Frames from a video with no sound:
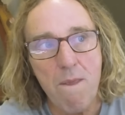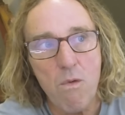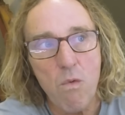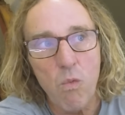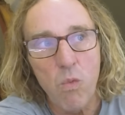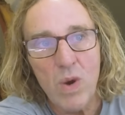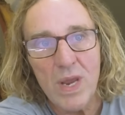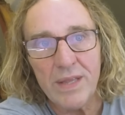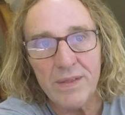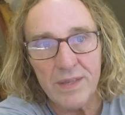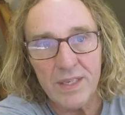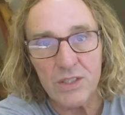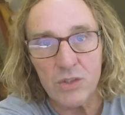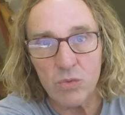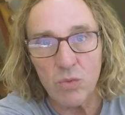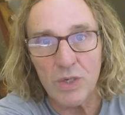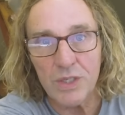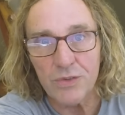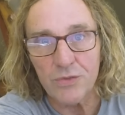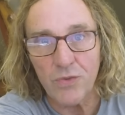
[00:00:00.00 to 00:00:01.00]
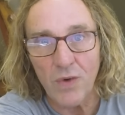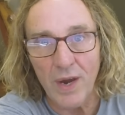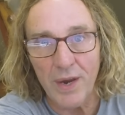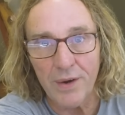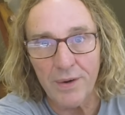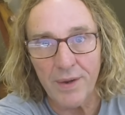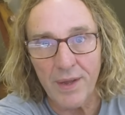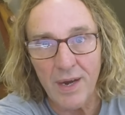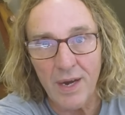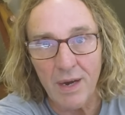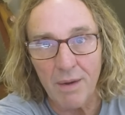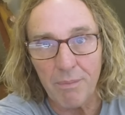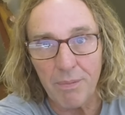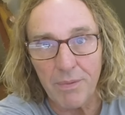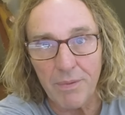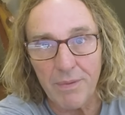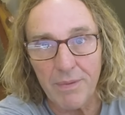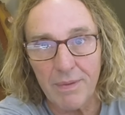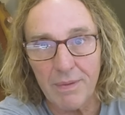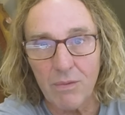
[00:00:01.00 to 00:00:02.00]
when this one's fired
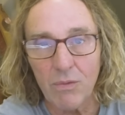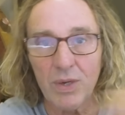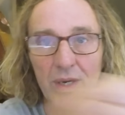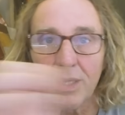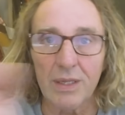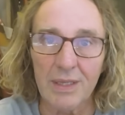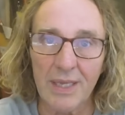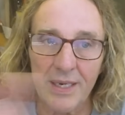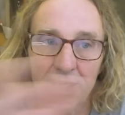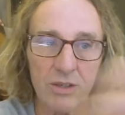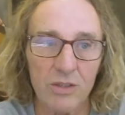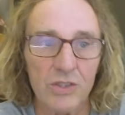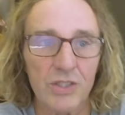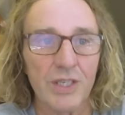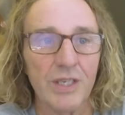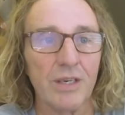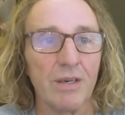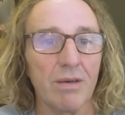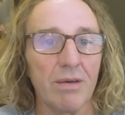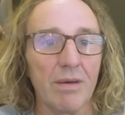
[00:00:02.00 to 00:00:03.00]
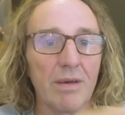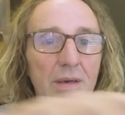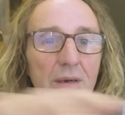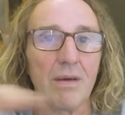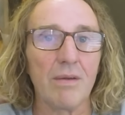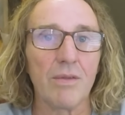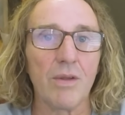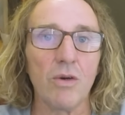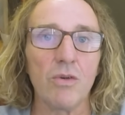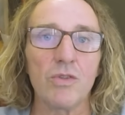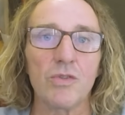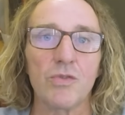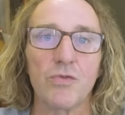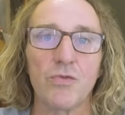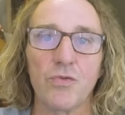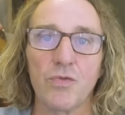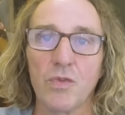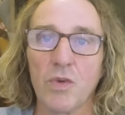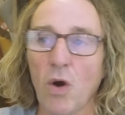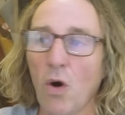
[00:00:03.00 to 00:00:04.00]
up, when it lingers here, those
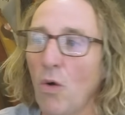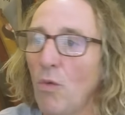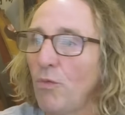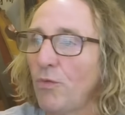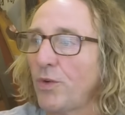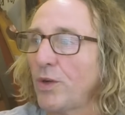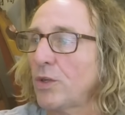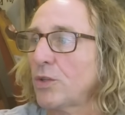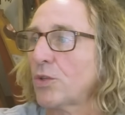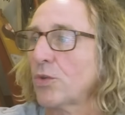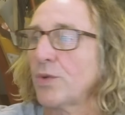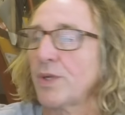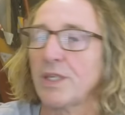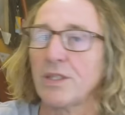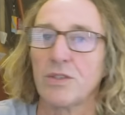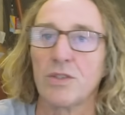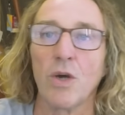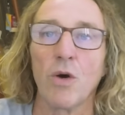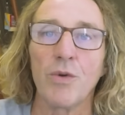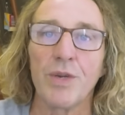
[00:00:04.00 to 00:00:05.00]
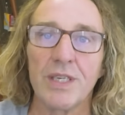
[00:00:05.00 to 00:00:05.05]
comb filterings don't